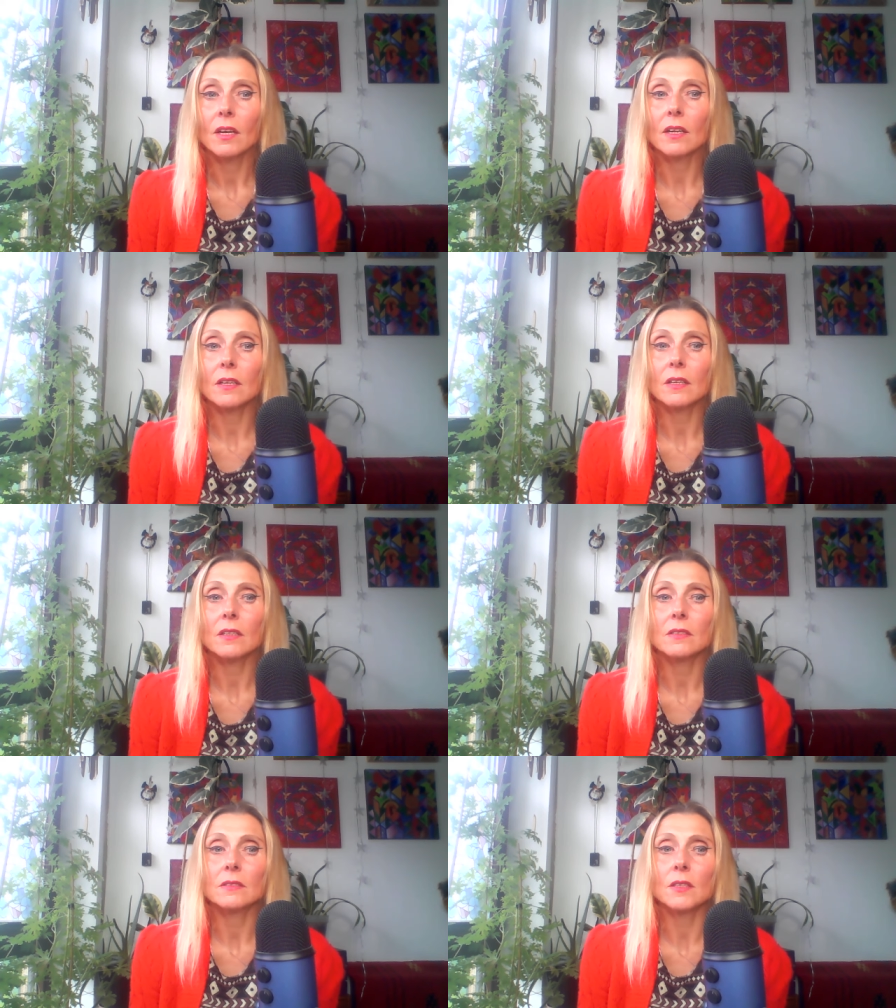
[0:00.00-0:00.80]

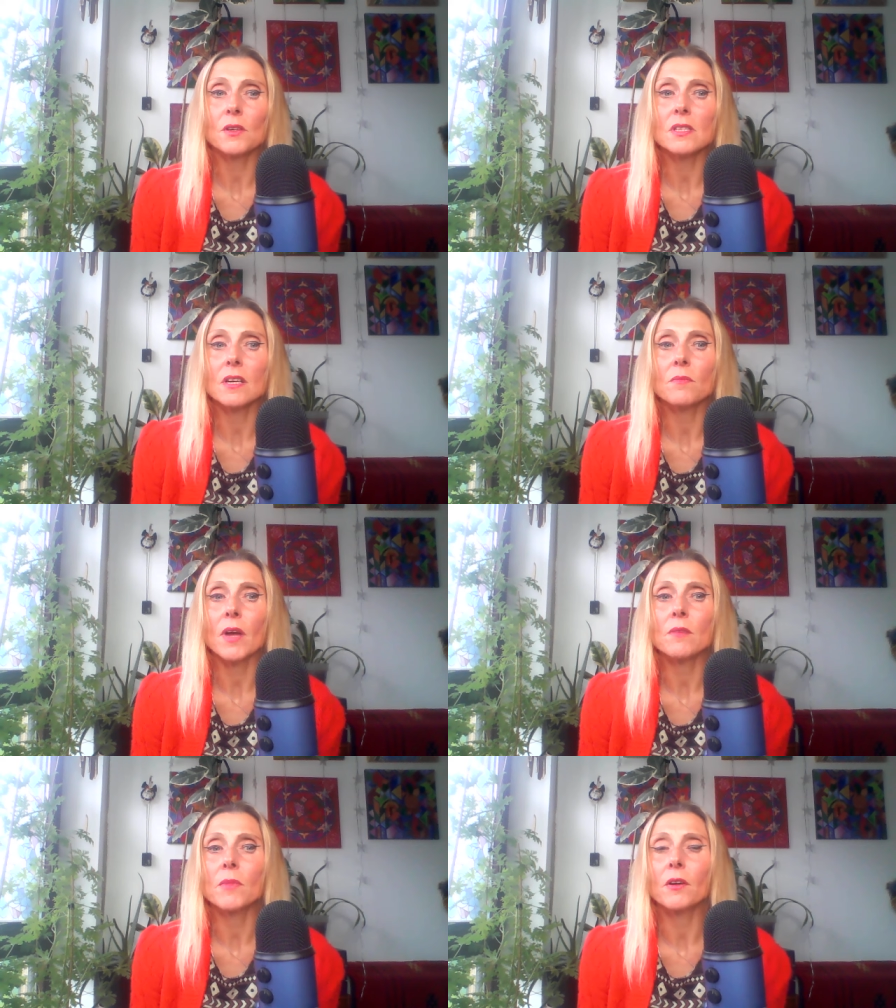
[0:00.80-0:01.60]
Uh, there was some
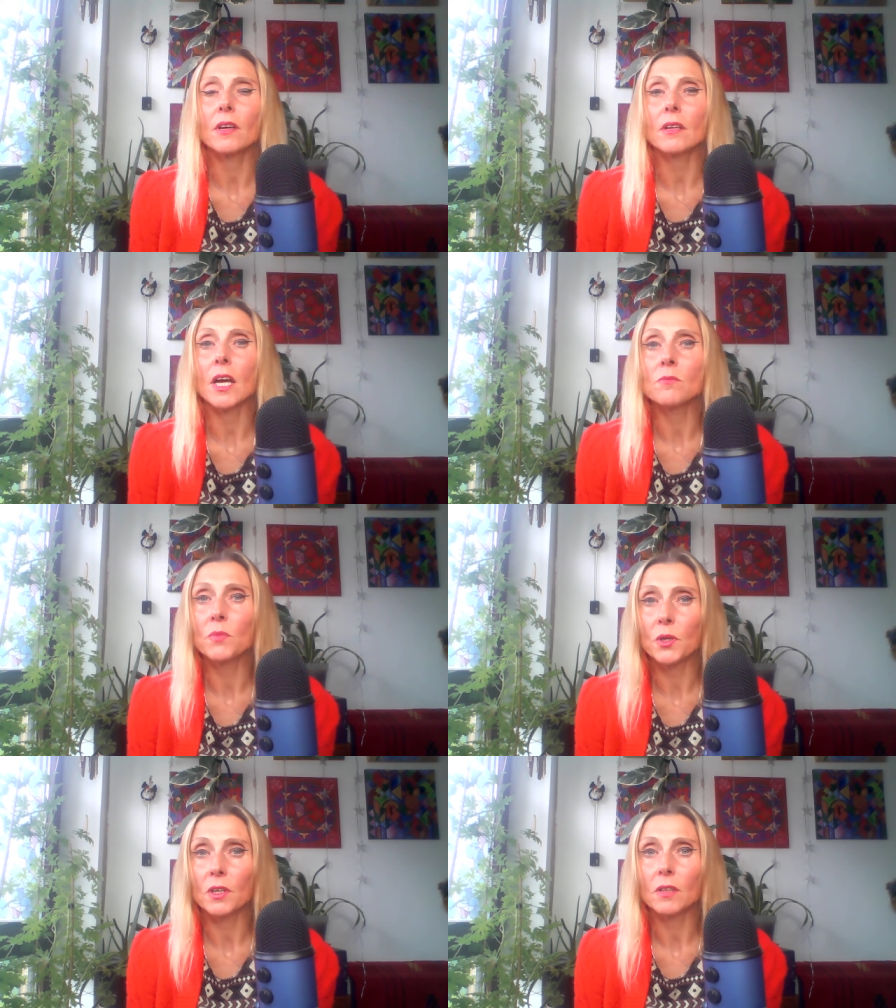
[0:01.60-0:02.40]
American
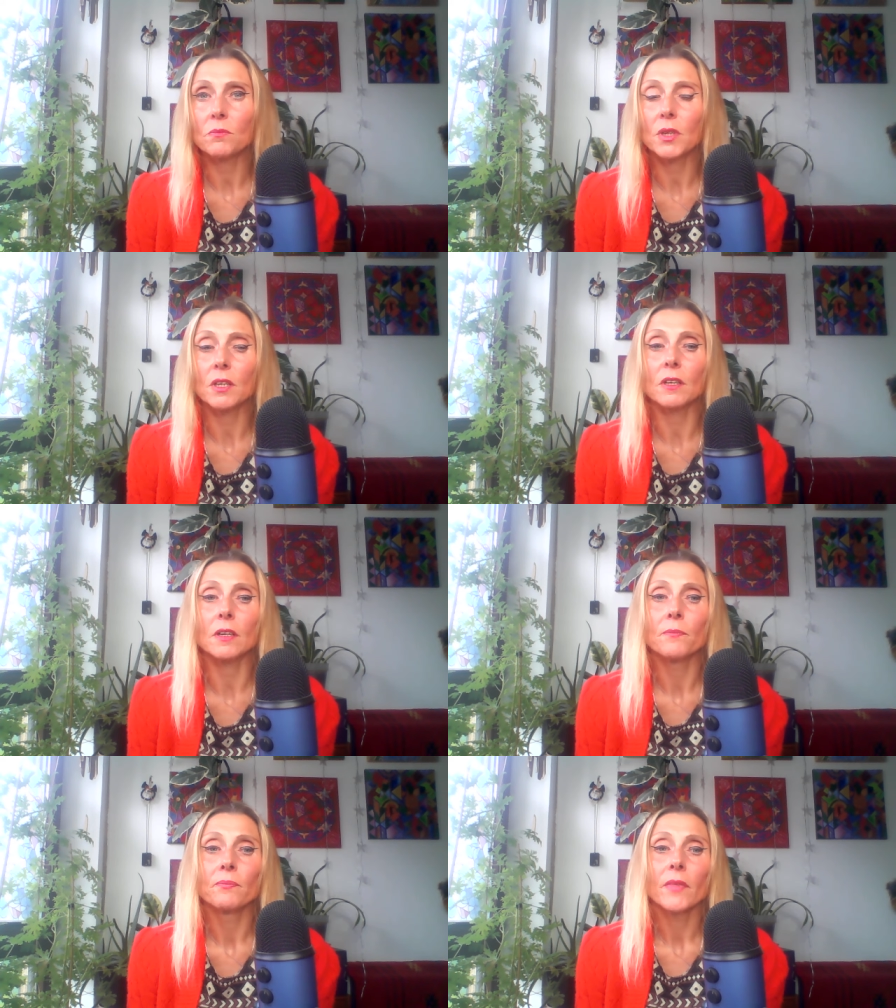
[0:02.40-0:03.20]
amber beer,